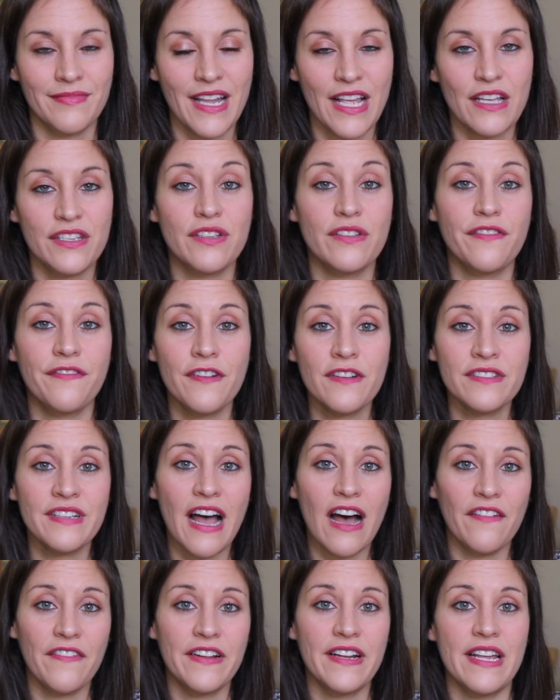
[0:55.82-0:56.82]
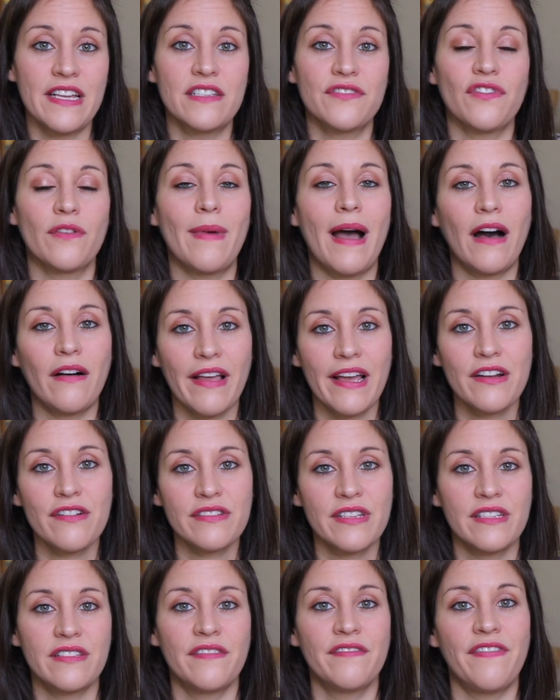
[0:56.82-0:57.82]
So the first outfit is from Outlander
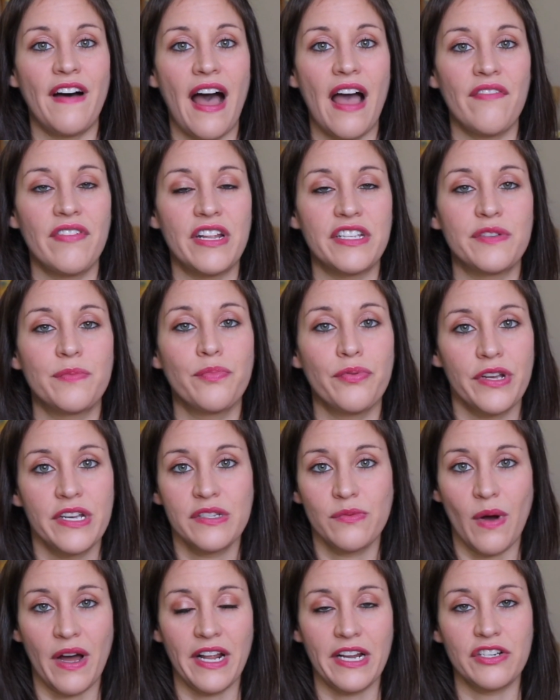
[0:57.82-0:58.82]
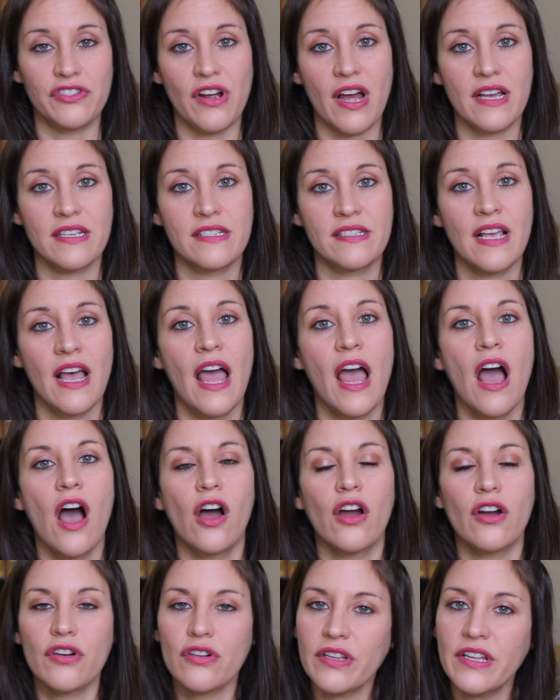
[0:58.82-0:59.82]
season 5 and it's Bree's wedding dress.
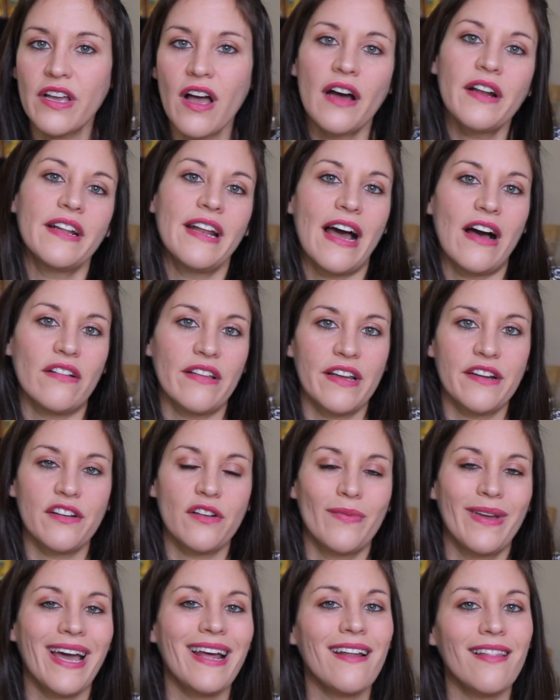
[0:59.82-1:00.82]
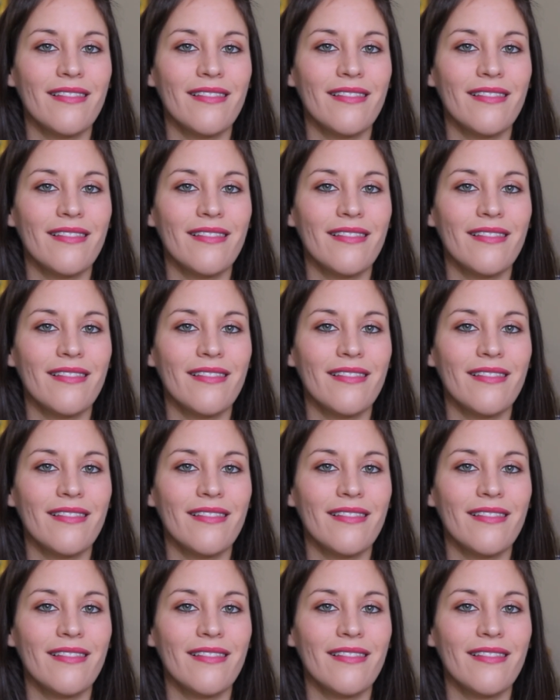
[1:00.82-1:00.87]
Early on in Outlander, we got a